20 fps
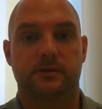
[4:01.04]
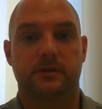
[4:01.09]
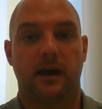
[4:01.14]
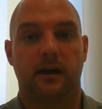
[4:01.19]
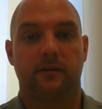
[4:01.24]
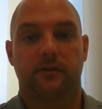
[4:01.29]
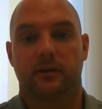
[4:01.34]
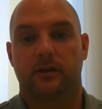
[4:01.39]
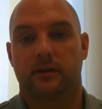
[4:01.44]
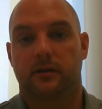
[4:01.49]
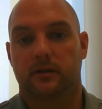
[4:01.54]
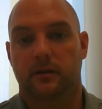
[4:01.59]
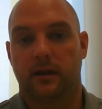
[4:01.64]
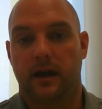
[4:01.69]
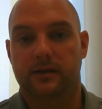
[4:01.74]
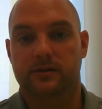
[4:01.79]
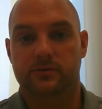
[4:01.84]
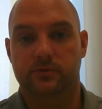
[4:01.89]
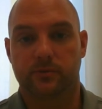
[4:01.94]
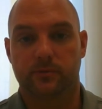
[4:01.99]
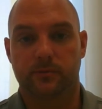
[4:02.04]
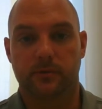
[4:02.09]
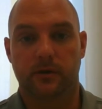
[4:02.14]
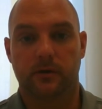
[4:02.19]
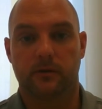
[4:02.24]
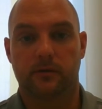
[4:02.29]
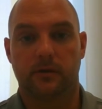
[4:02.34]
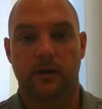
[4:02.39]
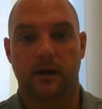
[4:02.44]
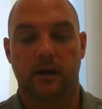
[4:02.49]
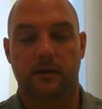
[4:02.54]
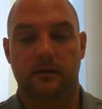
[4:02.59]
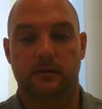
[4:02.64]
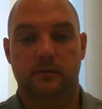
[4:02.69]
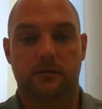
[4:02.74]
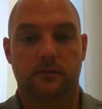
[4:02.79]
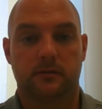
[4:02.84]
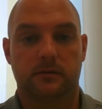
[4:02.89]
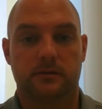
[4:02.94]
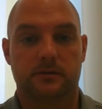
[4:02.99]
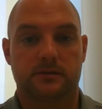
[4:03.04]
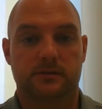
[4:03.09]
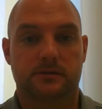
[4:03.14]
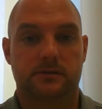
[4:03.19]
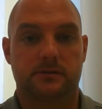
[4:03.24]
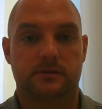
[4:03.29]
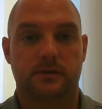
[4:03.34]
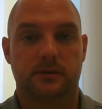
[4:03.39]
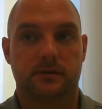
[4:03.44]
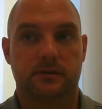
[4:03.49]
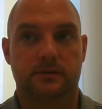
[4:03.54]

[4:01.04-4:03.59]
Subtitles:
and having a classroom that is